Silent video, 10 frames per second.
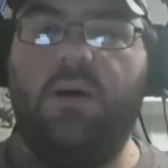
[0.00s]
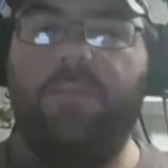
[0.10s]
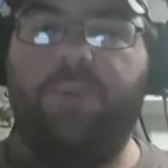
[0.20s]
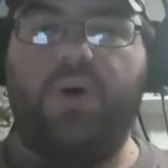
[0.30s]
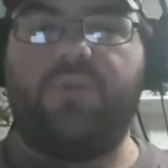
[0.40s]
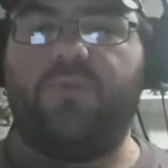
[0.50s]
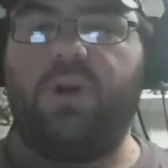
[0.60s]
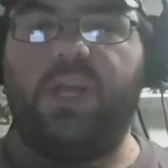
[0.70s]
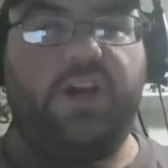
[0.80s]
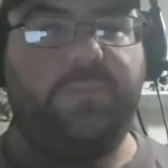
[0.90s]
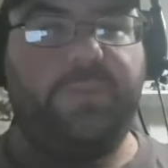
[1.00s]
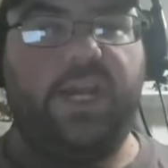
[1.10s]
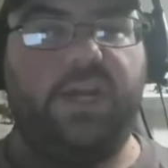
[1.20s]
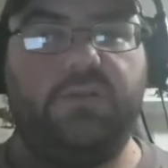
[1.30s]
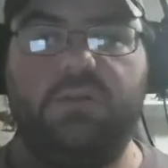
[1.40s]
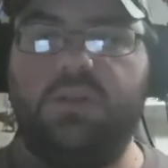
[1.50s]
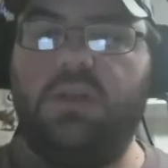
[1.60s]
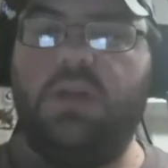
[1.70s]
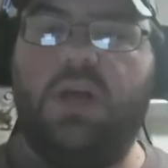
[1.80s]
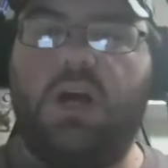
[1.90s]
Both really help me out.
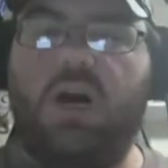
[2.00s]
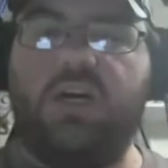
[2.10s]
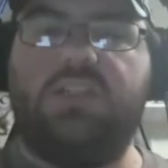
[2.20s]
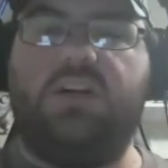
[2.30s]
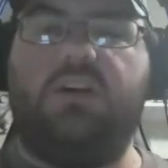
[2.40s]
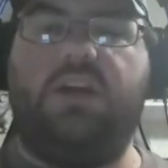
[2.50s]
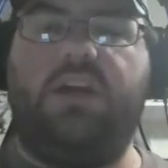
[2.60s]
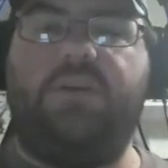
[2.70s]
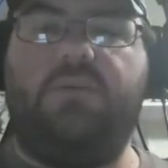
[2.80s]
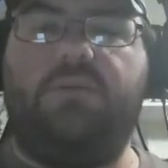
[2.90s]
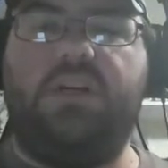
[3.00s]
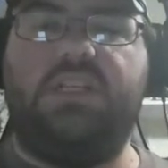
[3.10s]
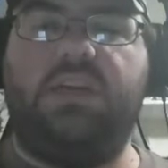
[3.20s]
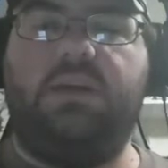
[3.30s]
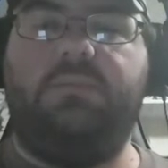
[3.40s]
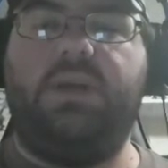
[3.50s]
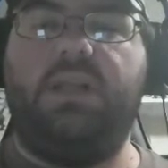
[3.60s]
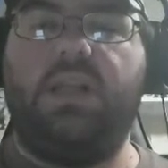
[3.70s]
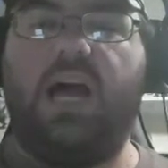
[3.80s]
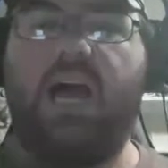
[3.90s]
Also, if you want to see me
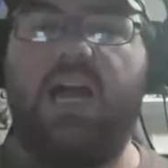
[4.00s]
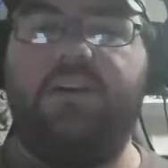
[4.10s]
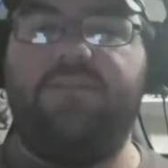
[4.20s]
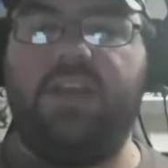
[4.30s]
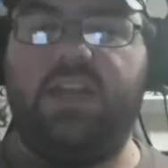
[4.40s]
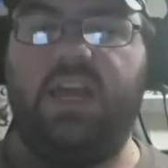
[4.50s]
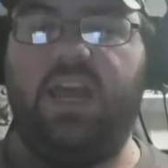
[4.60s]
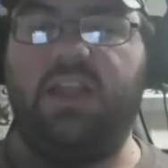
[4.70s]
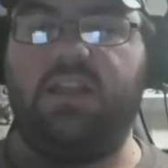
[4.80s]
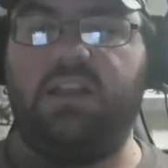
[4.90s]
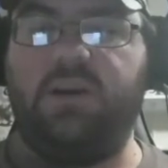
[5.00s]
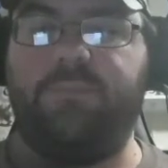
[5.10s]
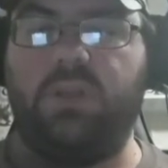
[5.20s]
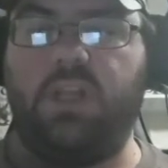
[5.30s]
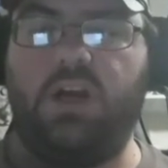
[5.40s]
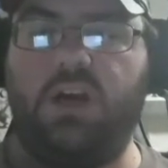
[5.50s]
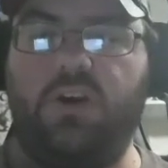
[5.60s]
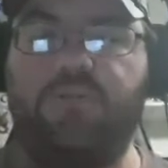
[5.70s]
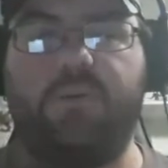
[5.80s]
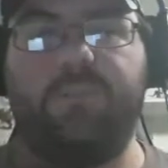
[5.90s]
live, then hit the link
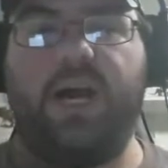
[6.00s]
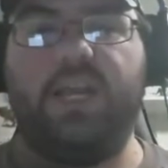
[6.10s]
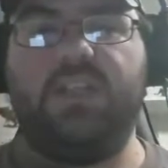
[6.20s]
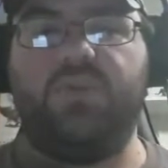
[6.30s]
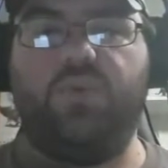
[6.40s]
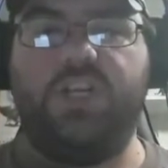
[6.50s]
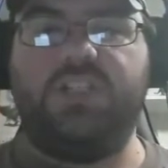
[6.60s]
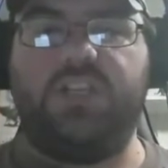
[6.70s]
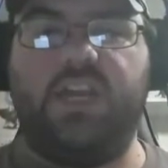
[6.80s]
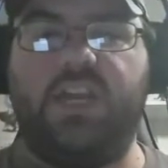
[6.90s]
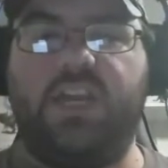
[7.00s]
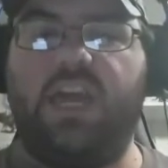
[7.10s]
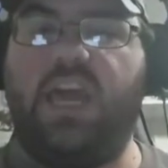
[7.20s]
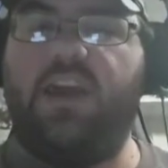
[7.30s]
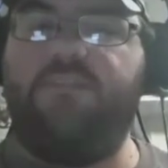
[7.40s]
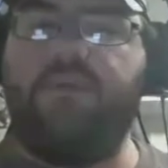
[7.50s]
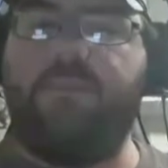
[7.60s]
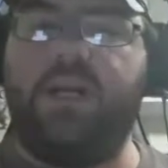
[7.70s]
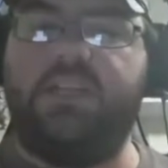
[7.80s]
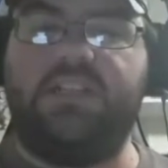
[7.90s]
below for my Twitch link and for
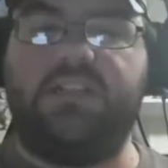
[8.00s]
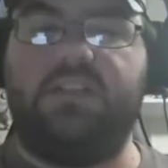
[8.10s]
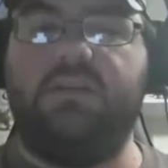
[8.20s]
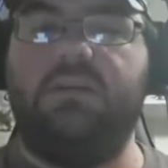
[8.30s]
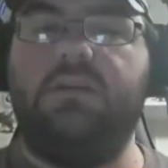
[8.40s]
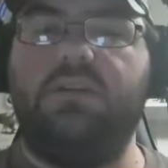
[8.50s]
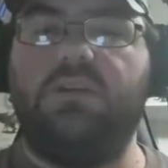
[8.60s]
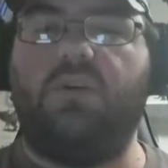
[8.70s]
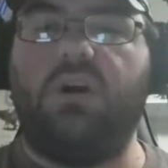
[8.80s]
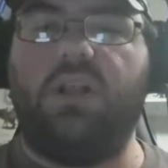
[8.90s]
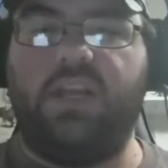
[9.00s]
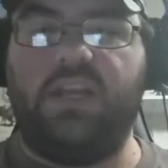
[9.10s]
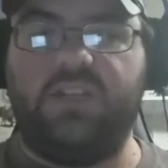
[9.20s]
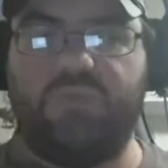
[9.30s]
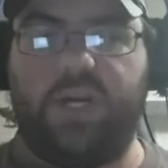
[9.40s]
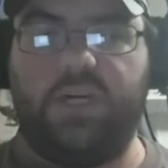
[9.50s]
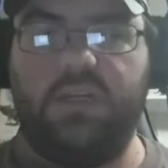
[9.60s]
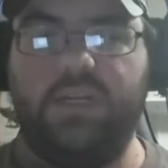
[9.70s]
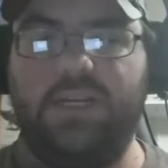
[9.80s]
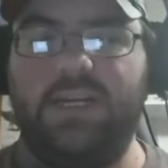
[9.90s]
my Discord link as well.
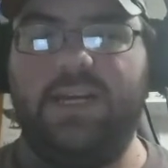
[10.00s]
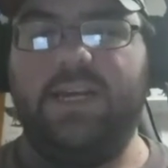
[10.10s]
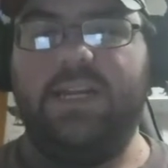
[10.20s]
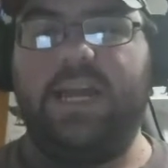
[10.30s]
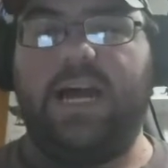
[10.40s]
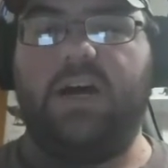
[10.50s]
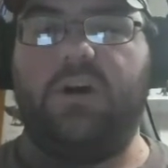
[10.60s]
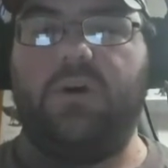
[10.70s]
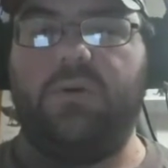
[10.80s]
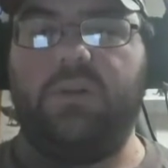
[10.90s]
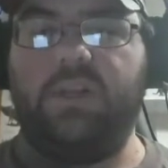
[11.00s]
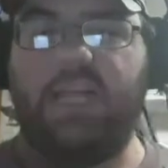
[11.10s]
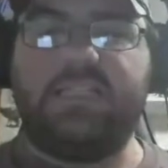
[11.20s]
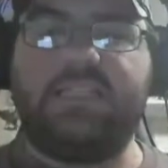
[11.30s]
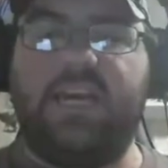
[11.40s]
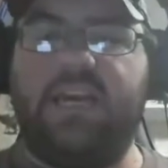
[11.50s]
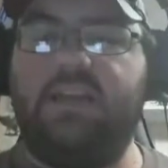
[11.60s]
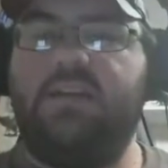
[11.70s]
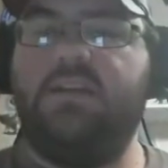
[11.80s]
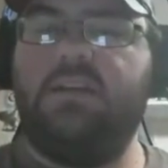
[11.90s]
Now, let's get
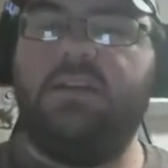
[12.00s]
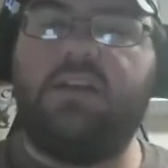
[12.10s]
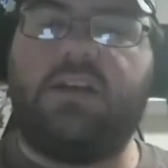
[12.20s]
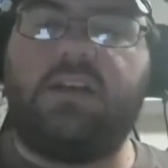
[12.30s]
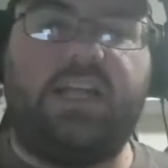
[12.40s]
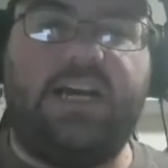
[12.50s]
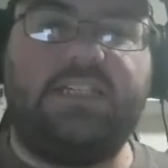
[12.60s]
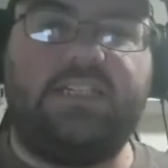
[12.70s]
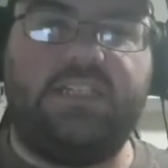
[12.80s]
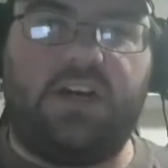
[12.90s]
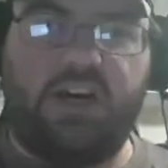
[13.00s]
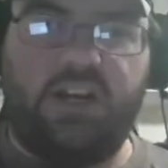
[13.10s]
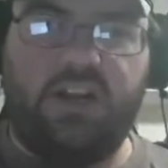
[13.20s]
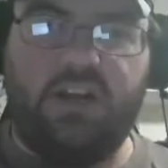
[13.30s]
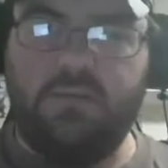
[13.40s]
the class started.